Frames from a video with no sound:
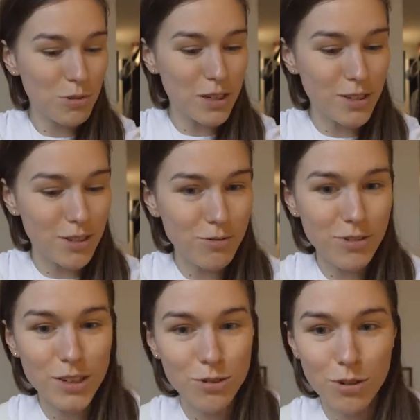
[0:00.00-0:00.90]

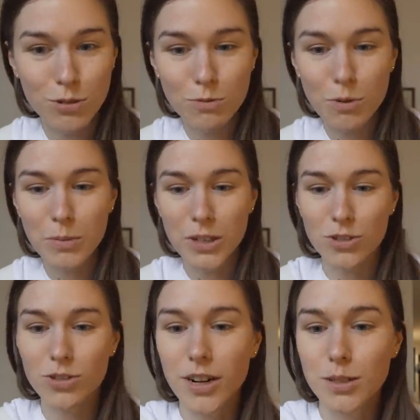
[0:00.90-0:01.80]
23-year-old
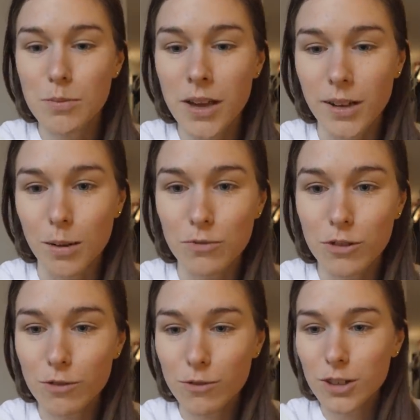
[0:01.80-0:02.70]
woman tries makeup
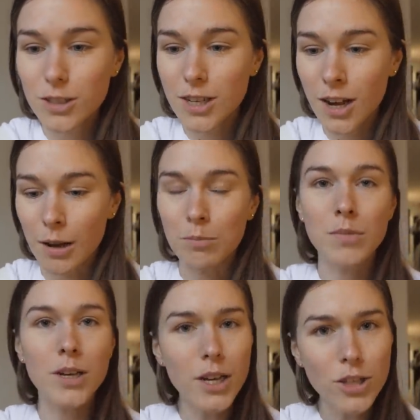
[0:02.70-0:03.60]
for the first time.
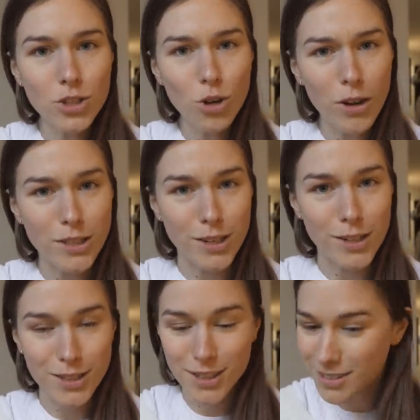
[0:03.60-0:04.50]
Enjoys it.